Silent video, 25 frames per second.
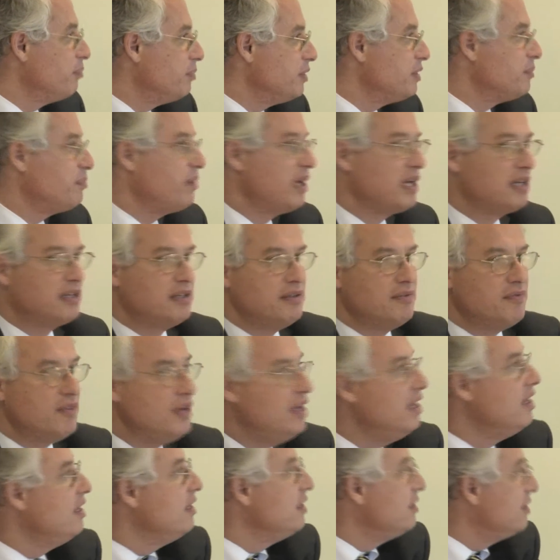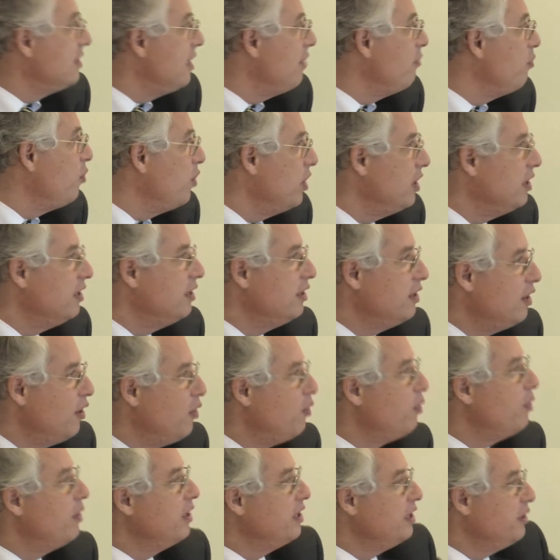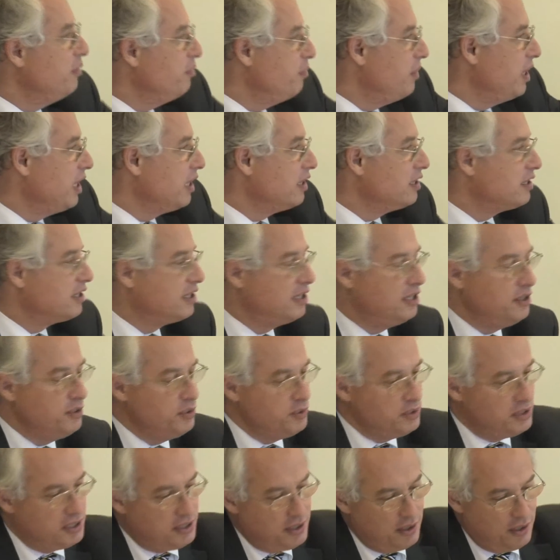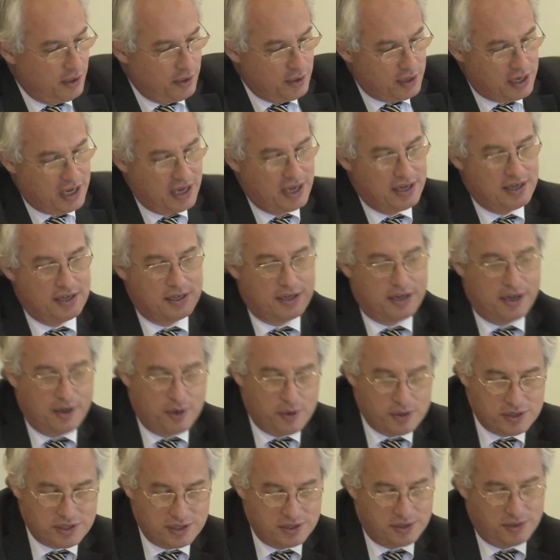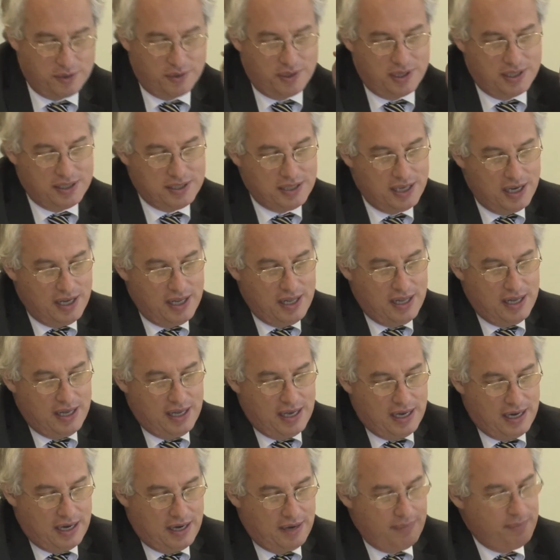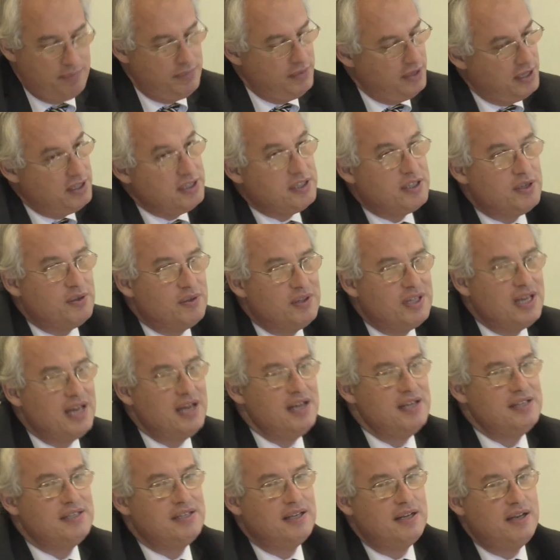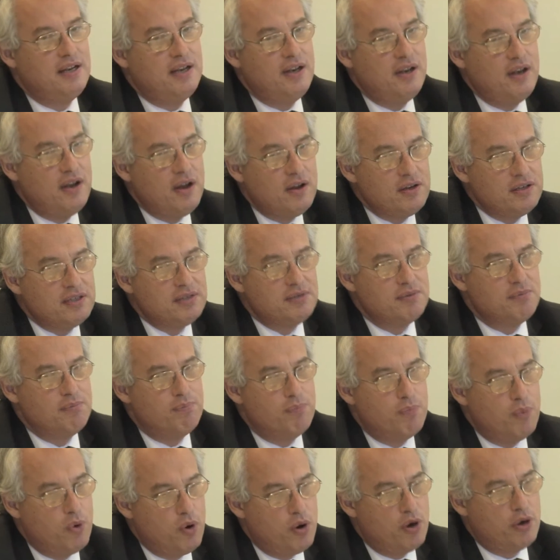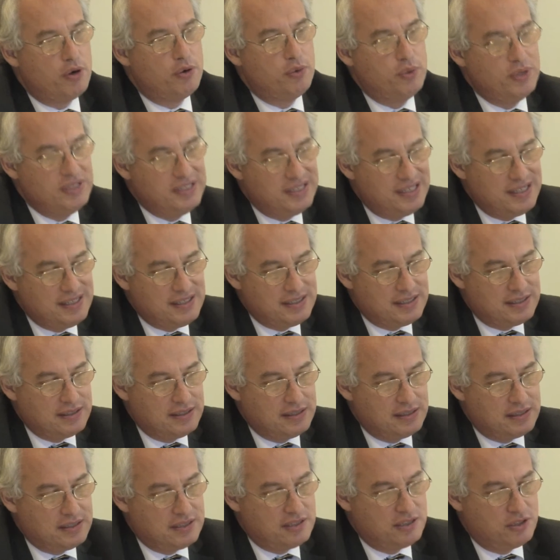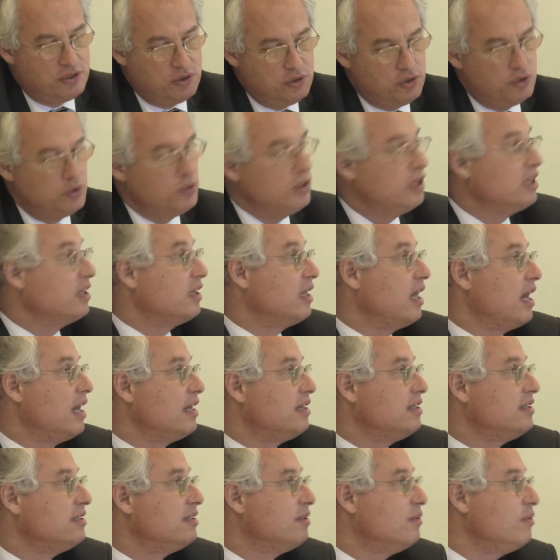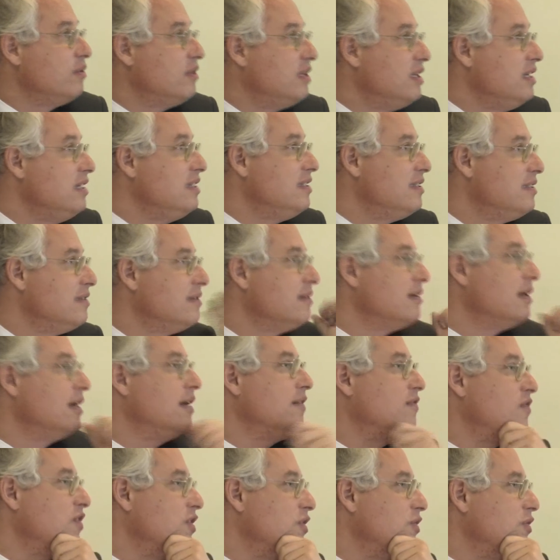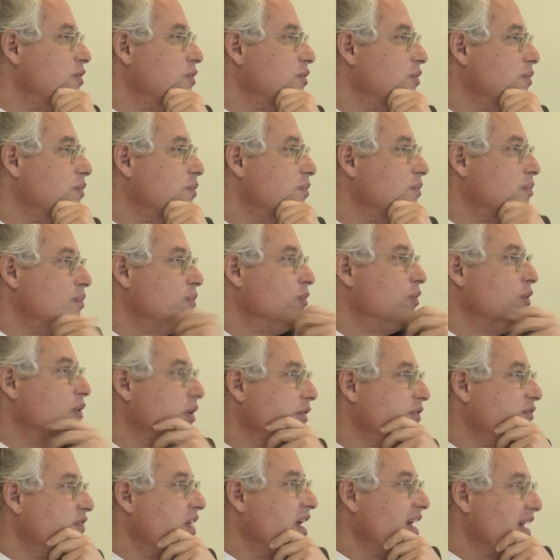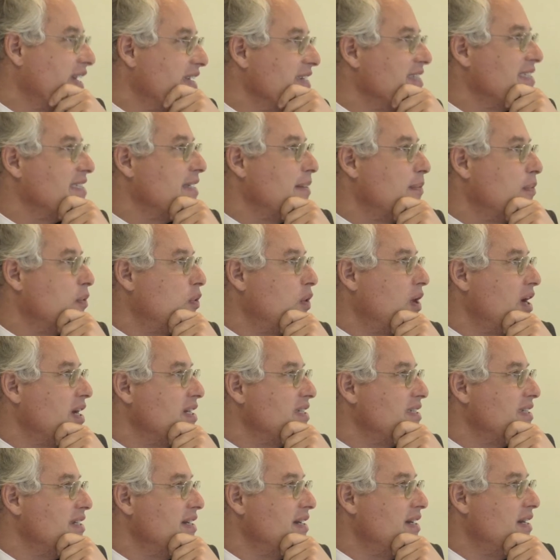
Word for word: perspective, somewhere in the nowhere, you may excuse you're located closer to this. Um, so there is a lot more resistance to doing that. So these, if you, if I can summarize